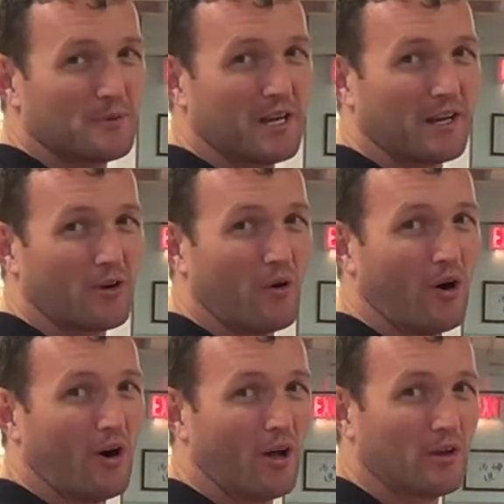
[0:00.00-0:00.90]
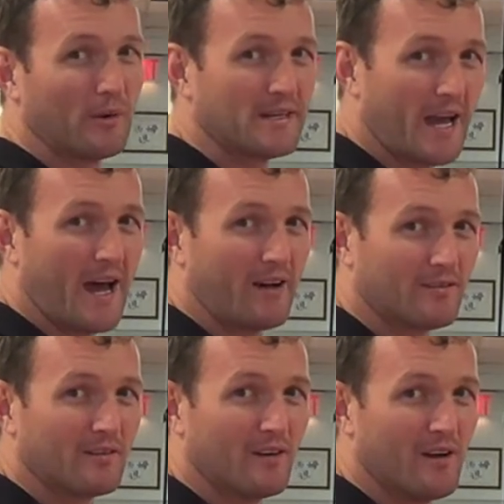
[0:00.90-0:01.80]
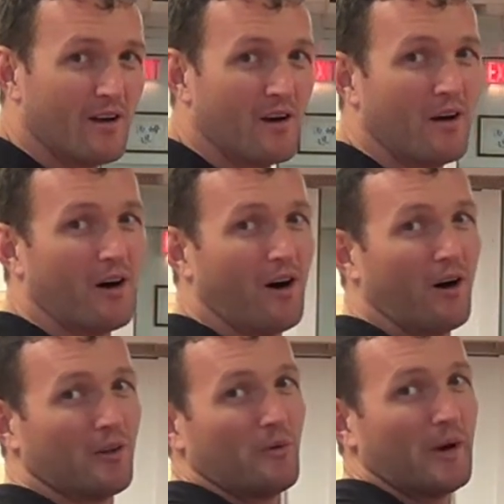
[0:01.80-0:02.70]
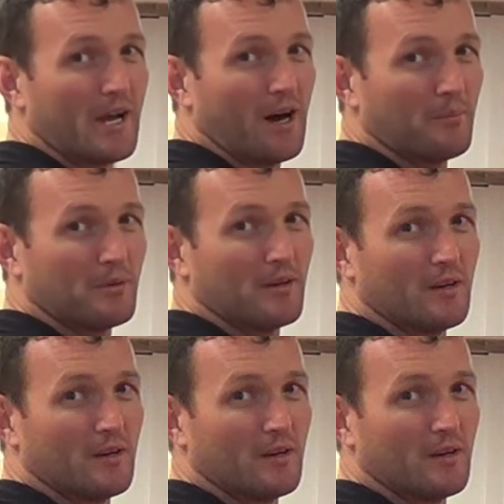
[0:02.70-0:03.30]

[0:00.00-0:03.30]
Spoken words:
You got to go all the way down, all the way up.